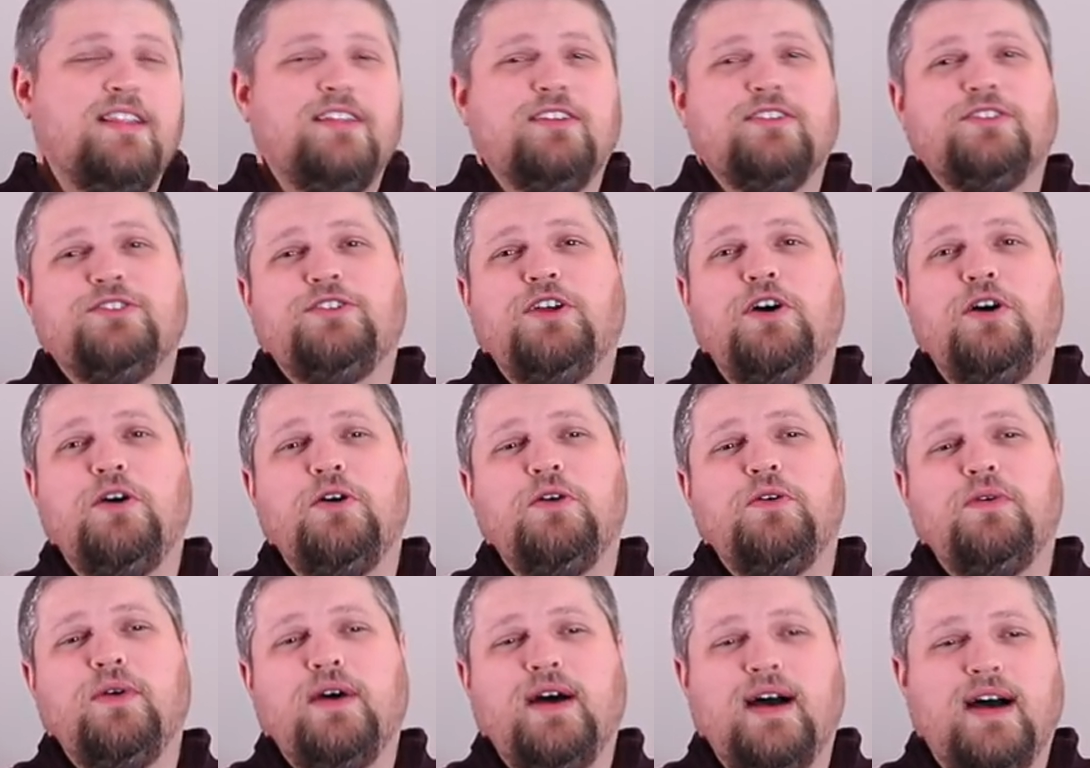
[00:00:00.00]
There's
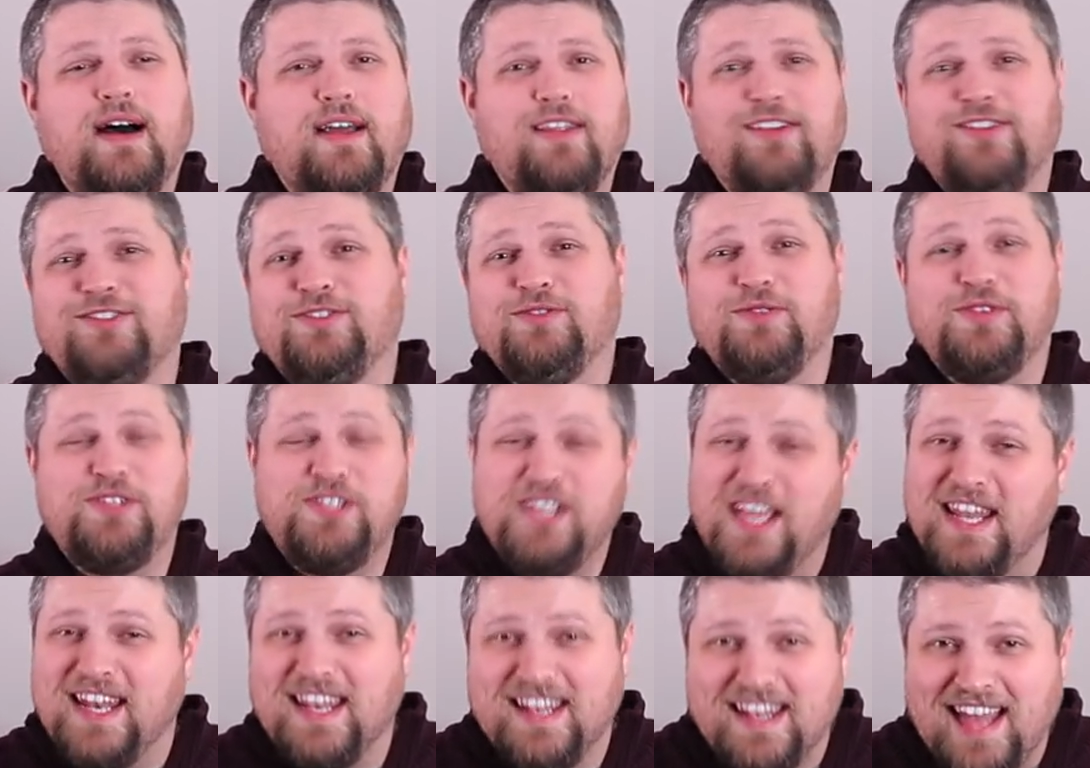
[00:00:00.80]
no uh, there's no
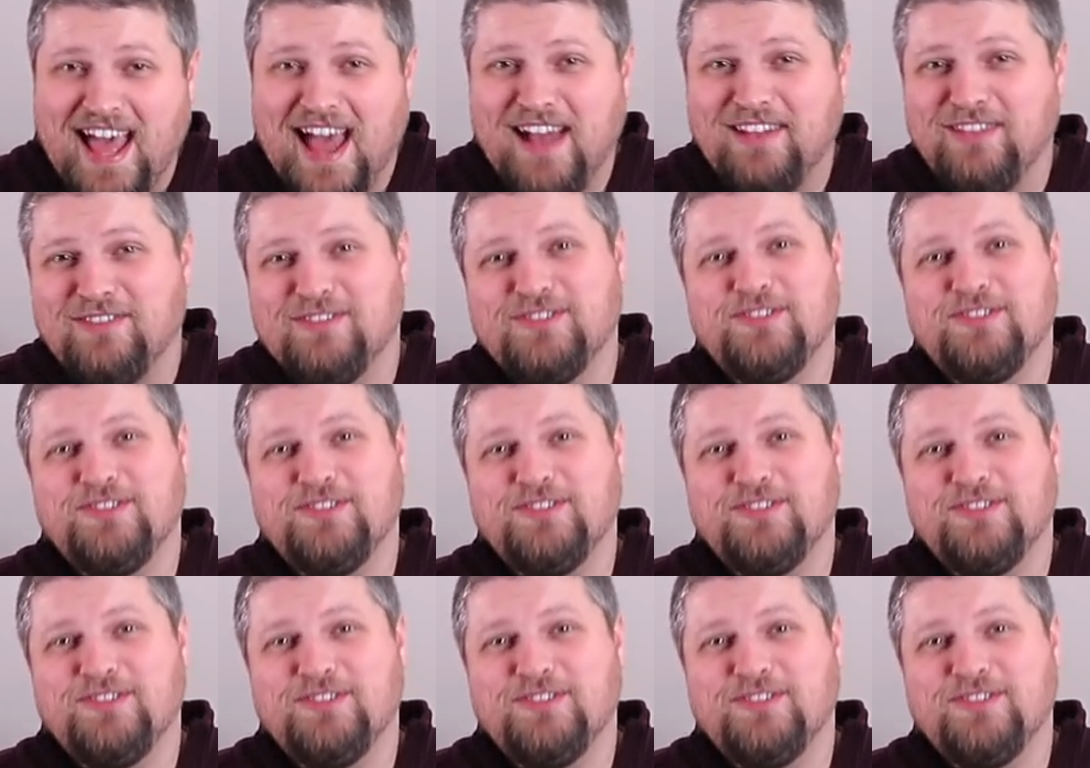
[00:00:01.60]
sin in that.